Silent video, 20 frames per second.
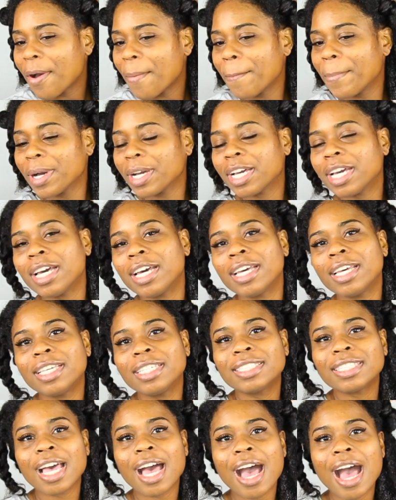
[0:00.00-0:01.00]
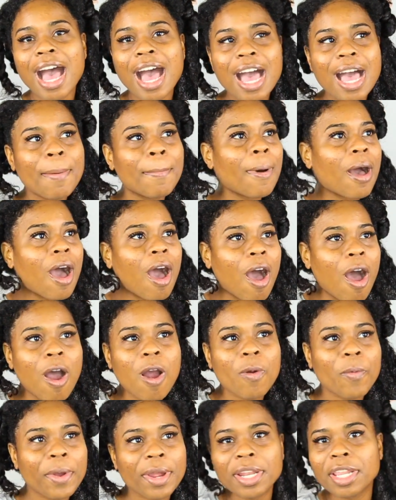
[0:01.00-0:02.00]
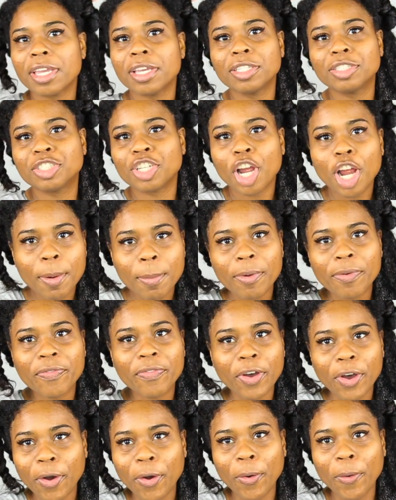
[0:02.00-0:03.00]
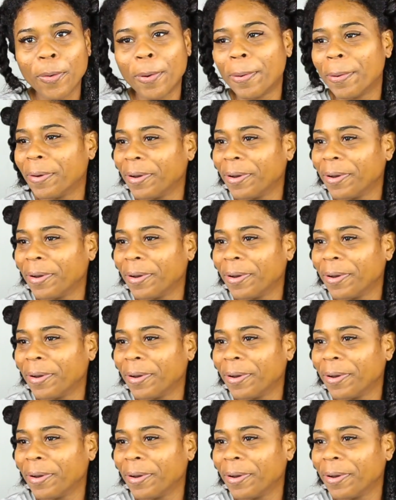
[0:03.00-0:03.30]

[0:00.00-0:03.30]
because I'm already a germaphobe.